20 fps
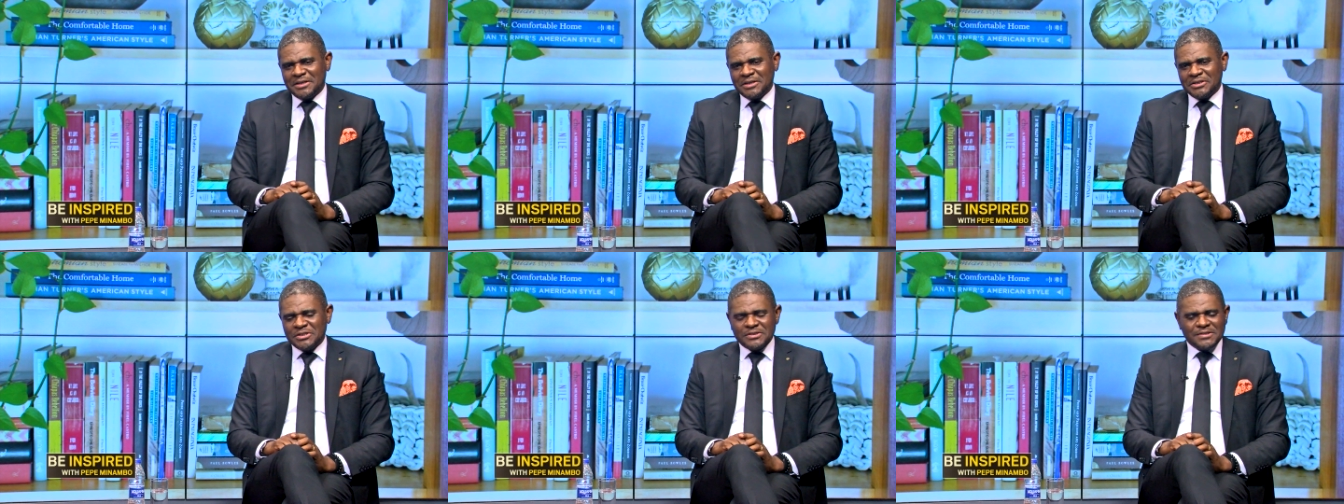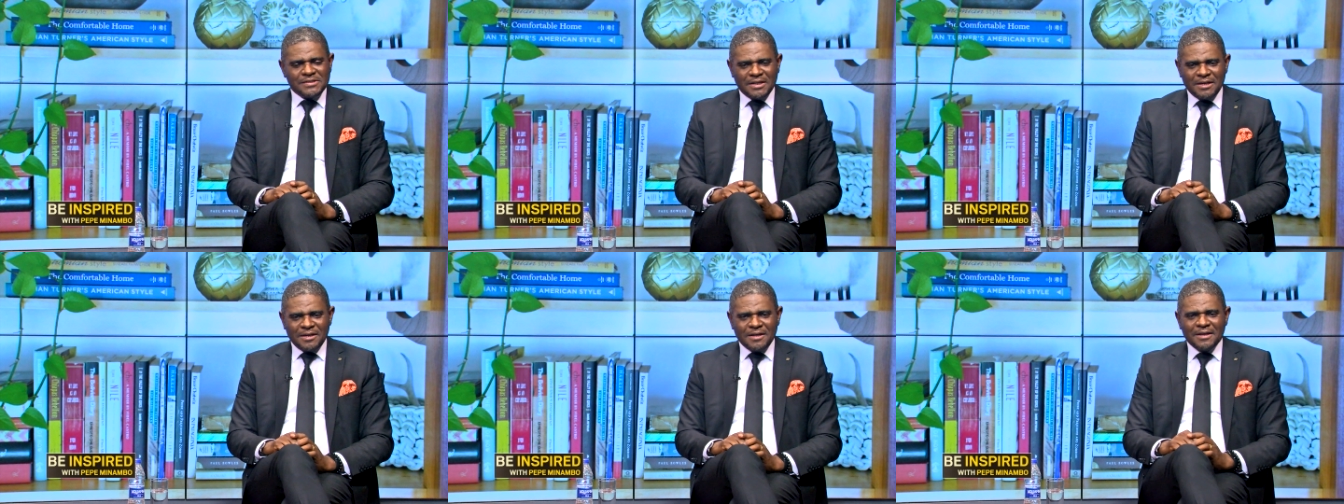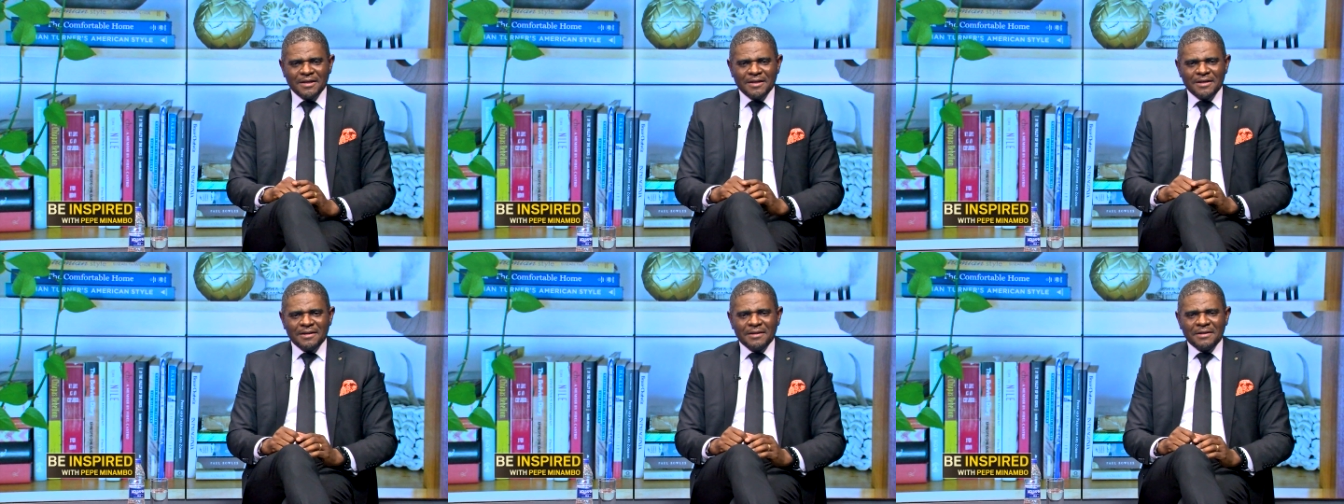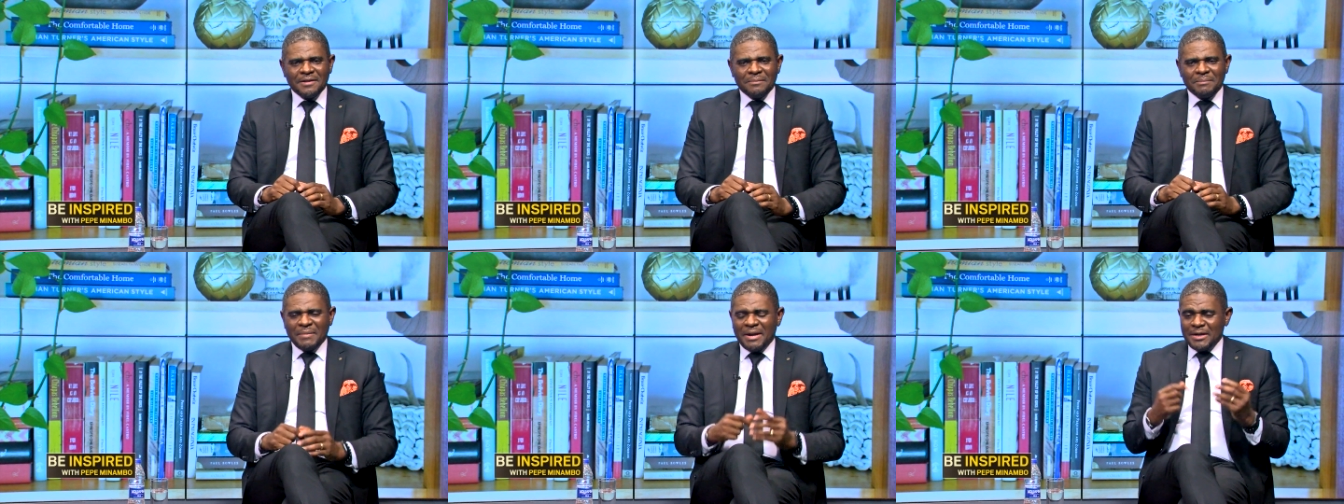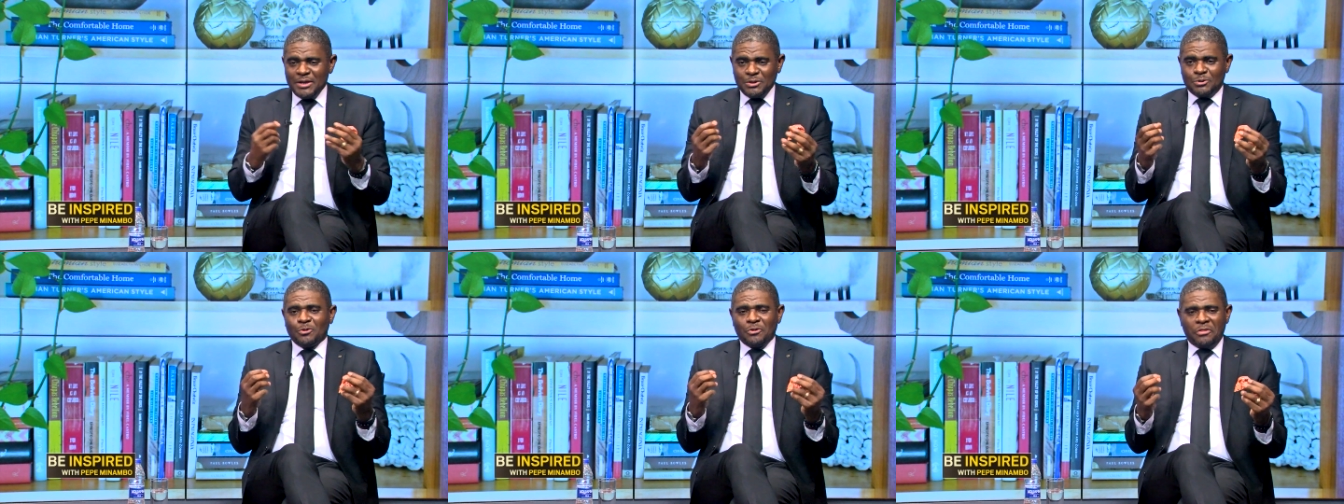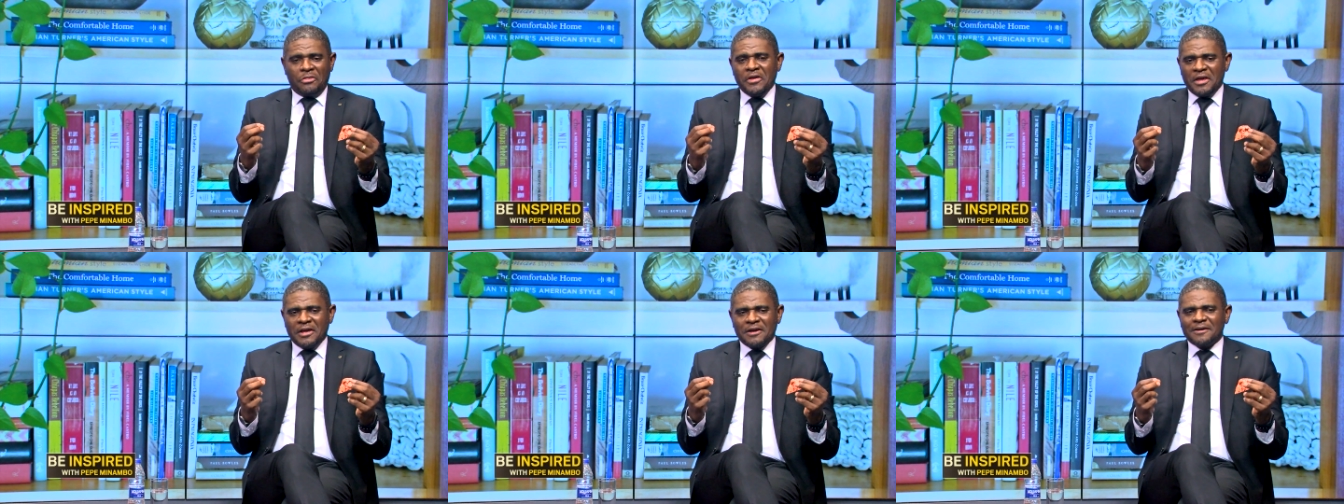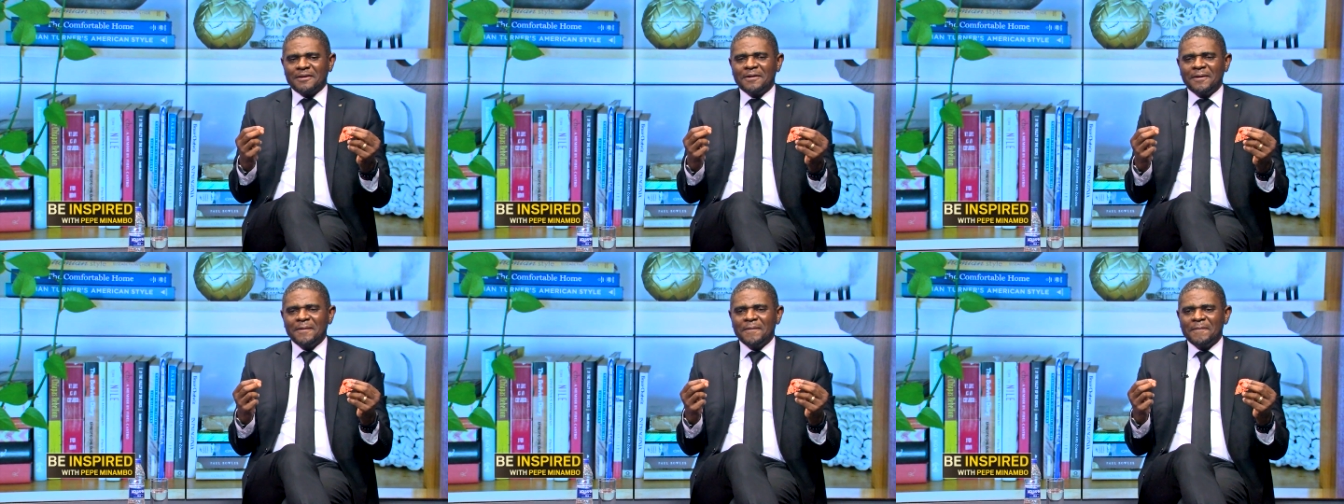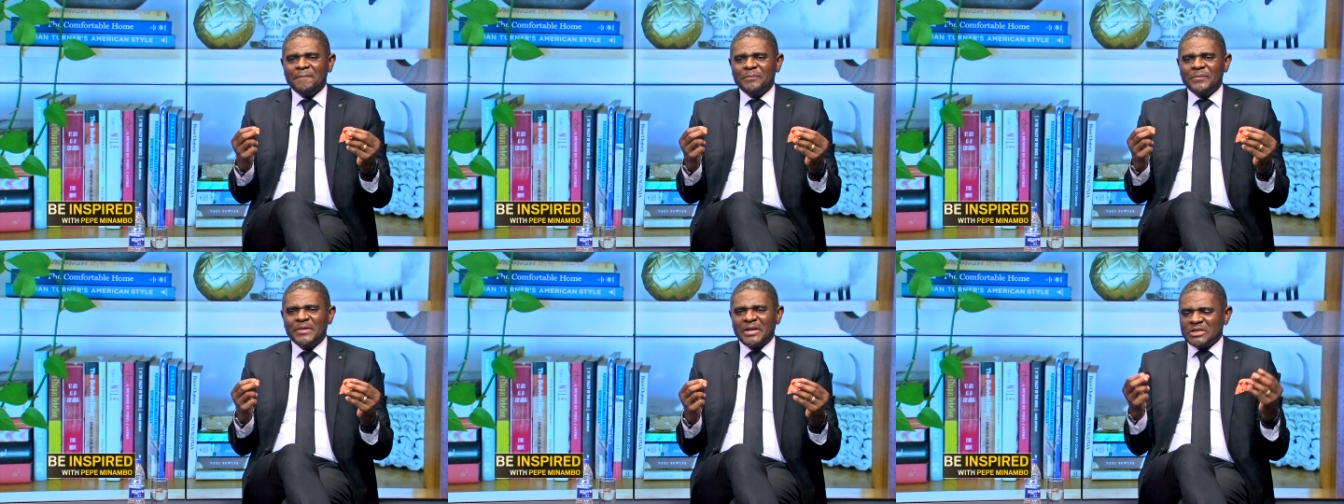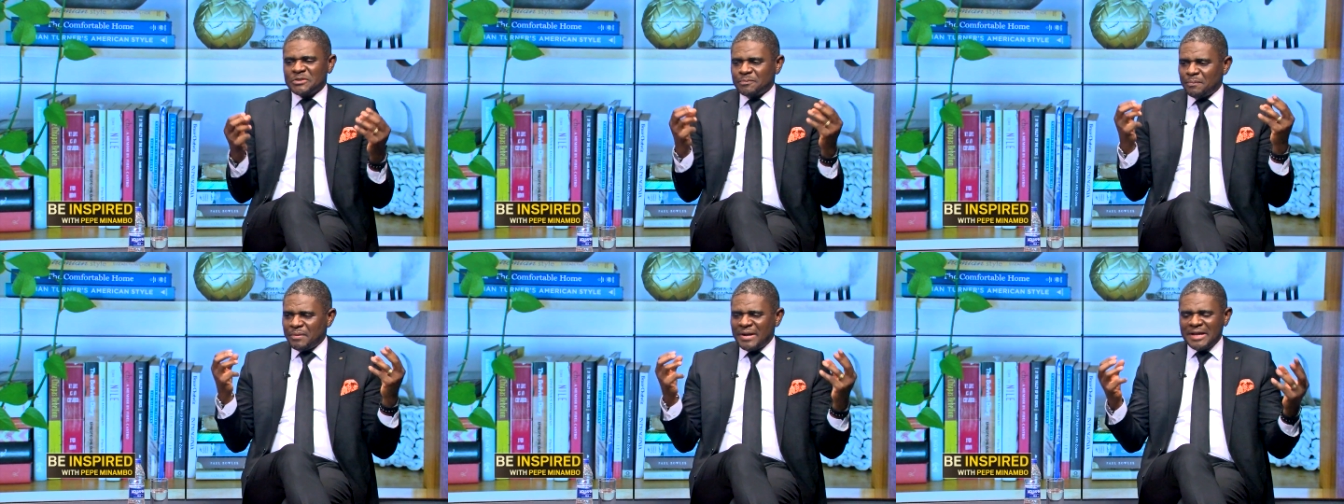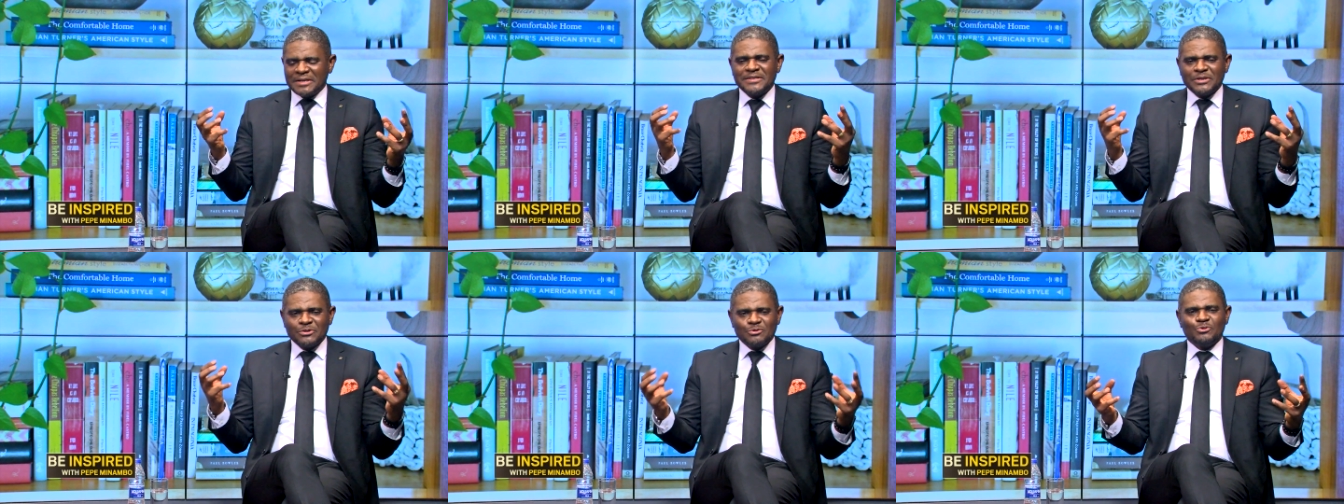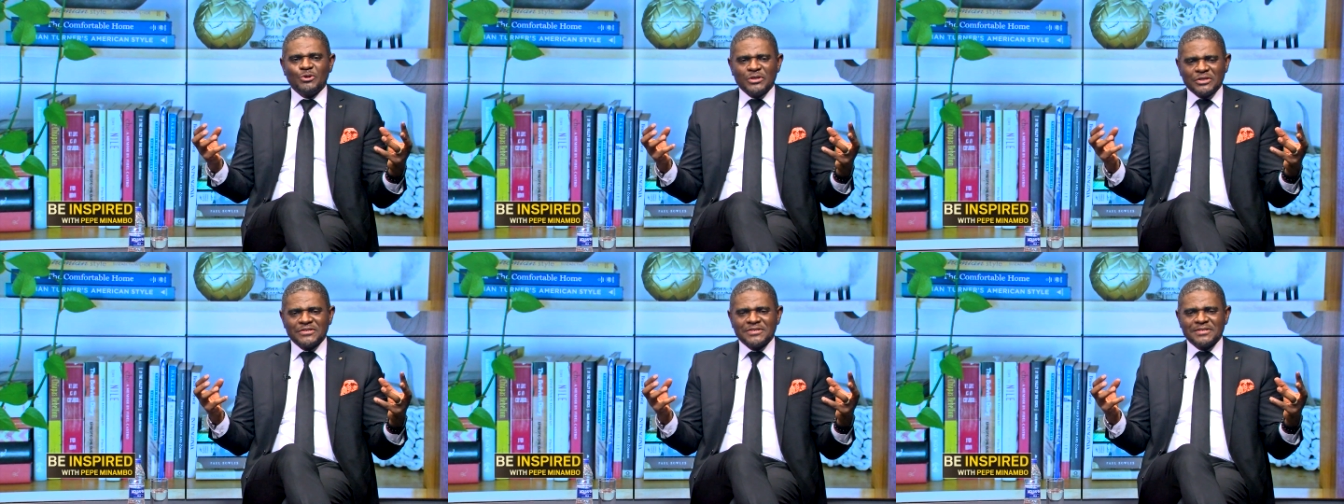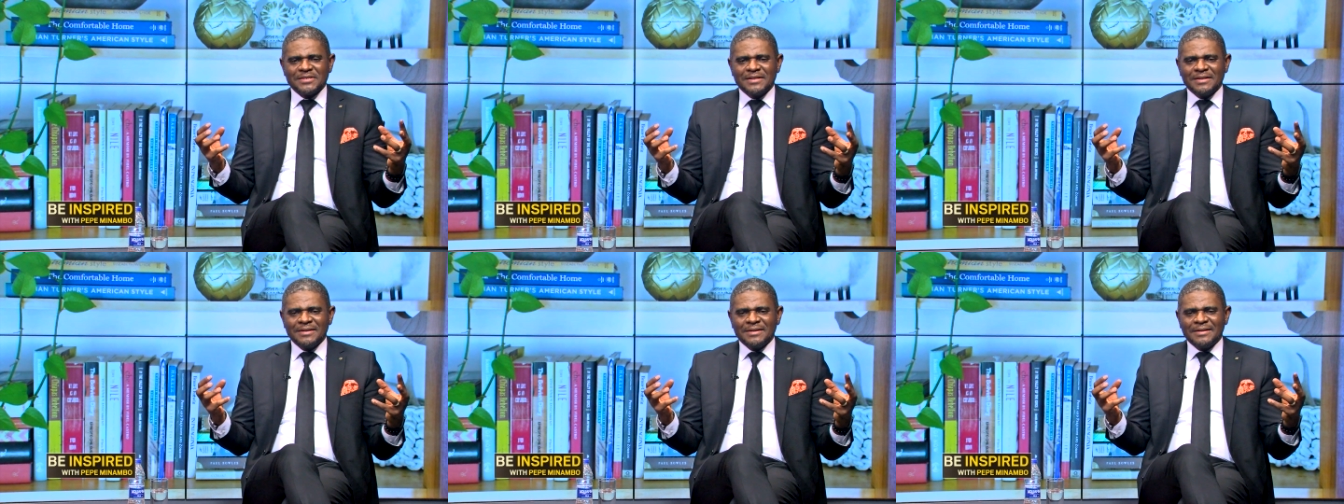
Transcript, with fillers: She said, my little thing is planting trees.